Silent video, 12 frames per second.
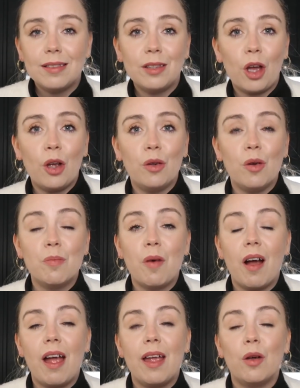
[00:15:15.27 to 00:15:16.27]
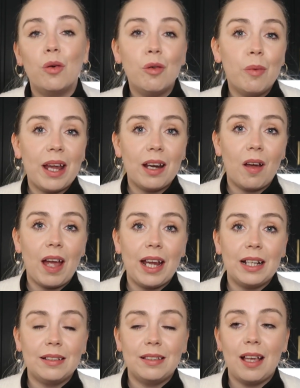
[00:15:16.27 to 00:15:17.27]
So my hallway
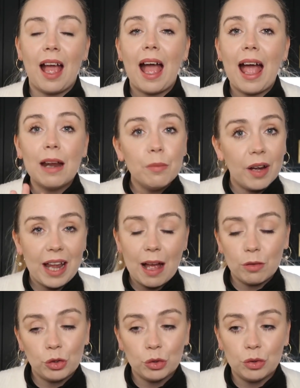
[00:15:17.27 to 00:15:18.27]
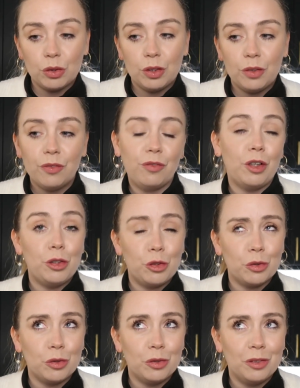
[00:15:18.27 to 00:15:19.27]
light and my outdoor front
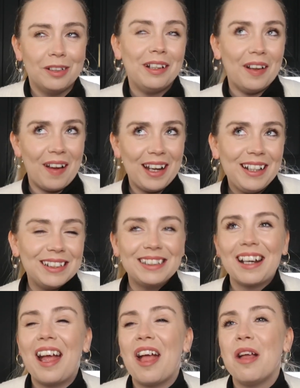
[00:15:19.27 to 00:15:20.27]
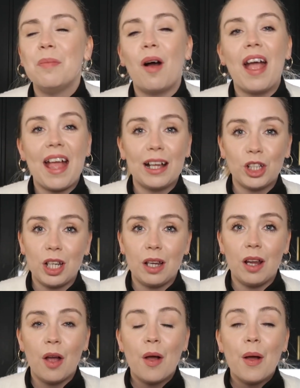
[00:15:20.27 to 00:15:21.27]
door light, I
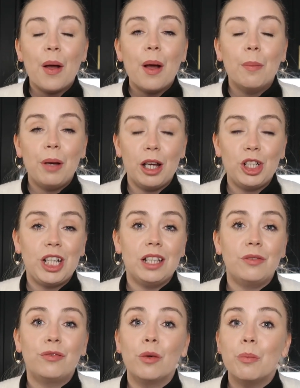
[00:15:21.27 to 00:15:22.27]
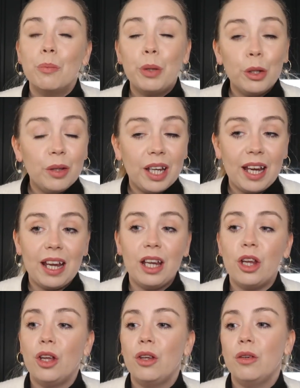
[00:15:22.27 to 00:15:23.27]
actually purchased from
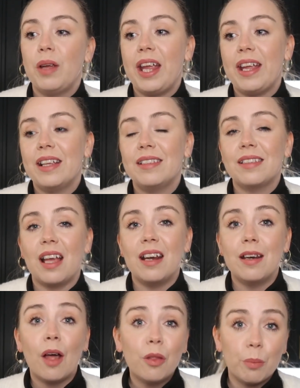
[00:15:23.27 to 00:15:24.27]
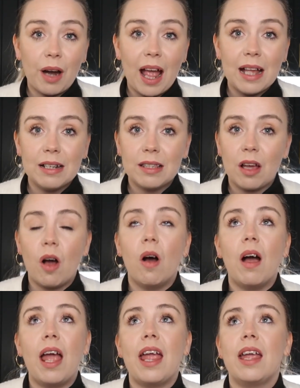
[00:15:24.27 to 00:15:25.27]
Pooky, who is another brand that
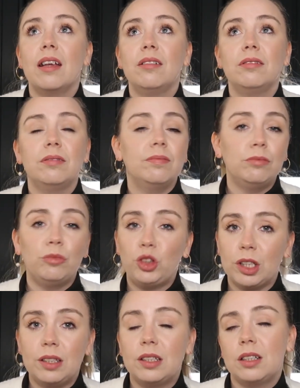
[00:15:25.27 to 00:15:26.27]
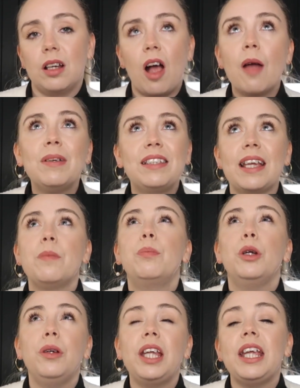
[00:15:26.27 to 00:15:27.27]
I would say
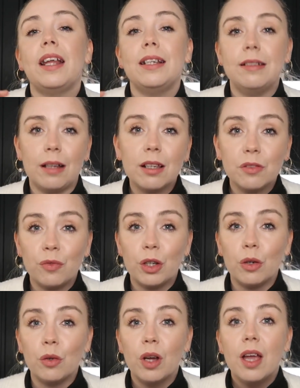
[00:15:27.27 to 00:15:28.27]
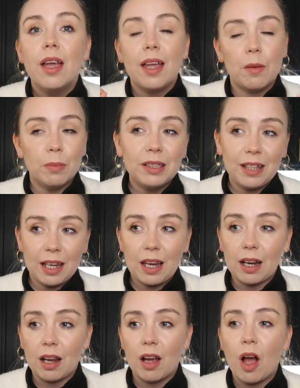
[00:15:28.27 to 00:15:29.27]
Pooky and Indust in
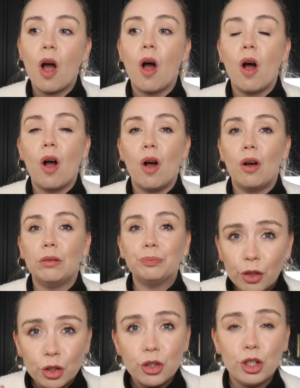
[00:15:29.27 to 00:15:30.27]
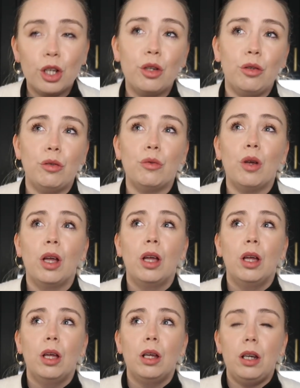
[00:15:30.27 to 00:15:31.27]
particular are the two
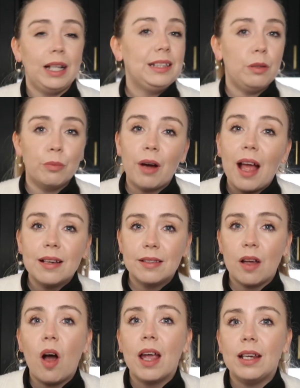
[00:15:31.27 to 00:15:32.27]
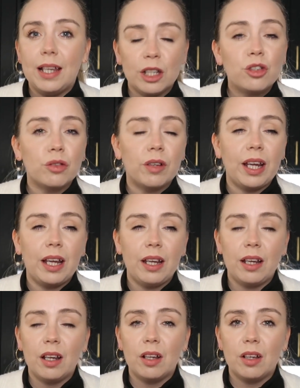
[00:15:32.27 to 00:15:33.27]
lighting brands that I
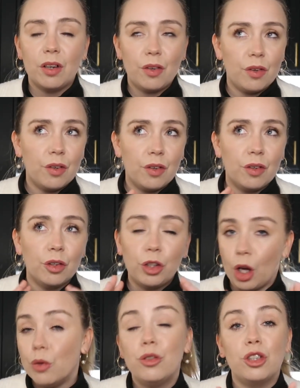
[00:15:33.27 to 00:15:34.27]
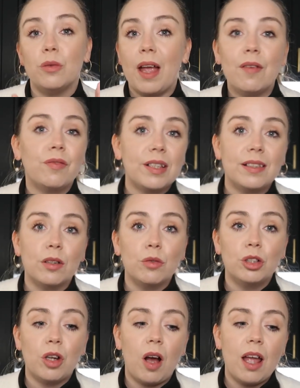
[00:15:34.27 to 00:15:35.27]
literally go to every
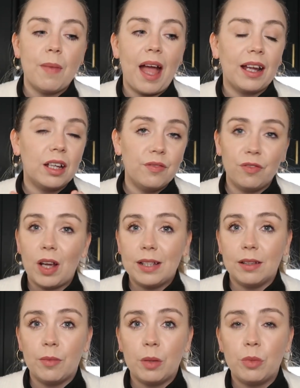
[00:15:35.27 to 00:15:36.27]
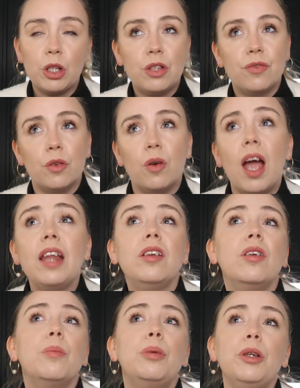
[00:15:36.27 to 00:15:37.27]
single time and can find something beautiful.
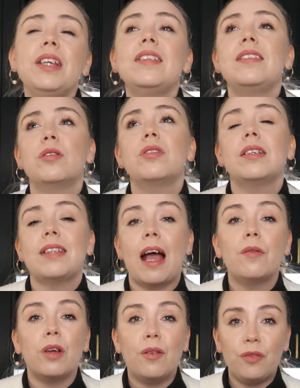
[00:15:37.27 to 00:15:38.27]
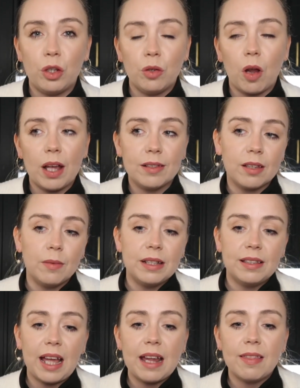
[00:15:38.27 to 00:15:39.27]
And Pooky still does have a few lights, I
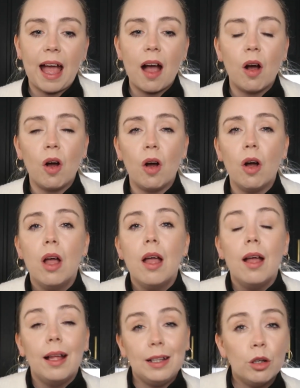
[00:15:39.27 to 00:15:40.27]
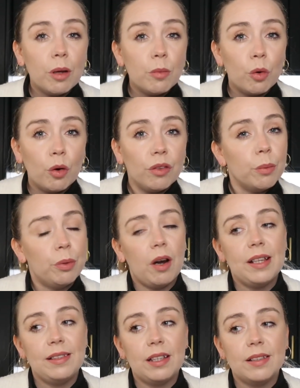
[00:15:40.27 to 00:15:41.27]
would say, that are a little bit more on the
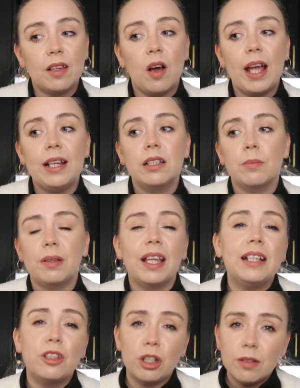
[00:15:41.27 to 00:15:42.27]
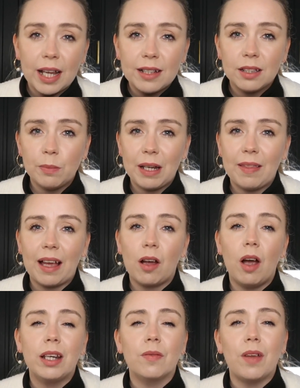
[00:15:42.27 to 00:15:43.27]
pricier side, but they do tend to be that
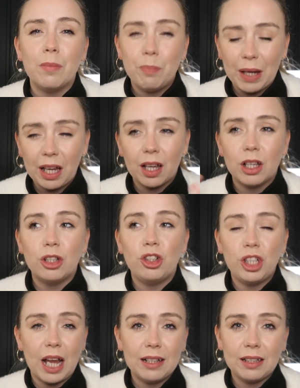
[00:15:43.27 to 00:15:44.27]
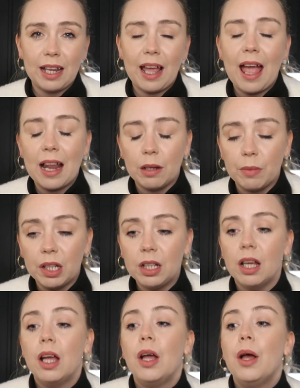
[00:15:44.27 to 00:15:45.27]
kind of like bigger chandelier element.